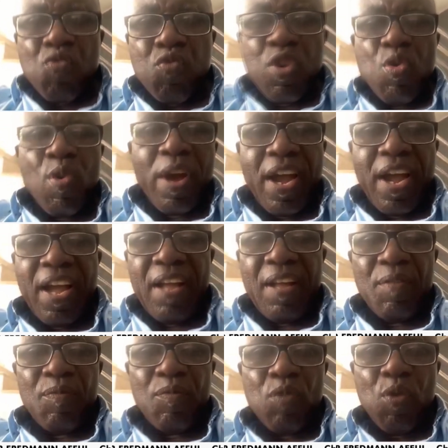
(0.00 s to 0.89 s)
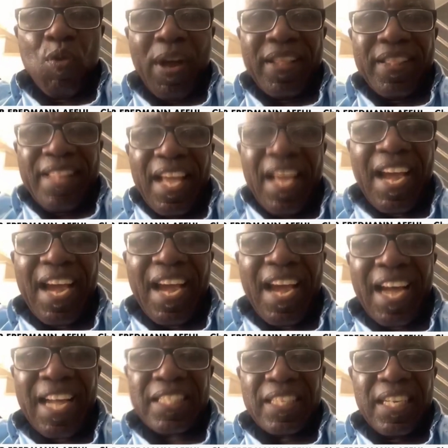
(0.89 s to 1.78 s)
we were
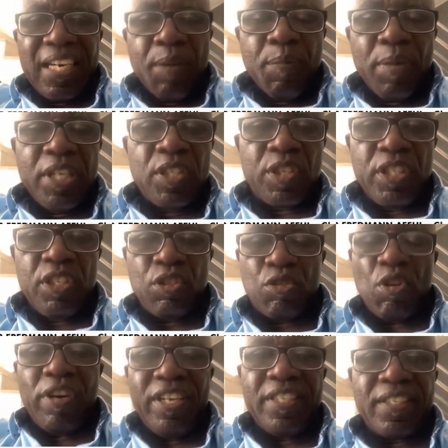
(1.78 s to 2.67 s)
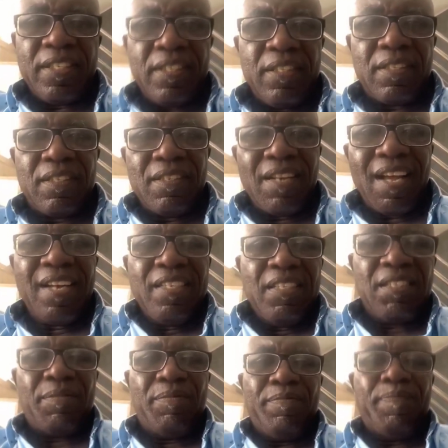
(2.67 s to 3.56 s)
there at any military installations,
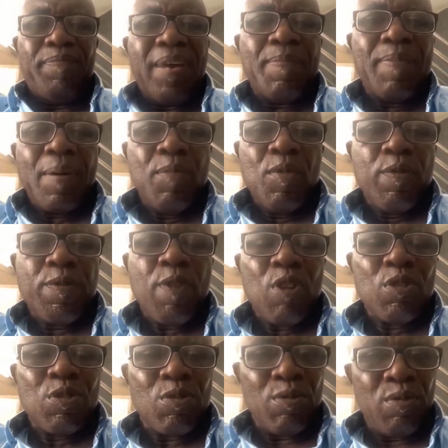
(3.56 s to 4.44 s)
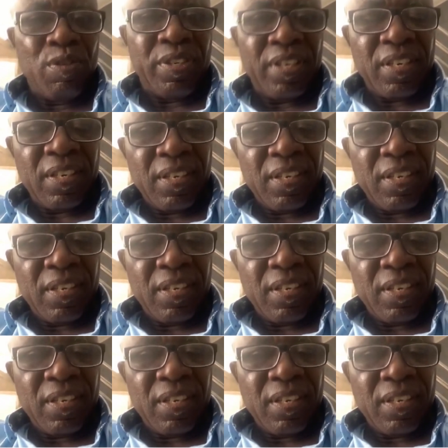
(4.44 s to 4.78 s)
that is palpable falsehood.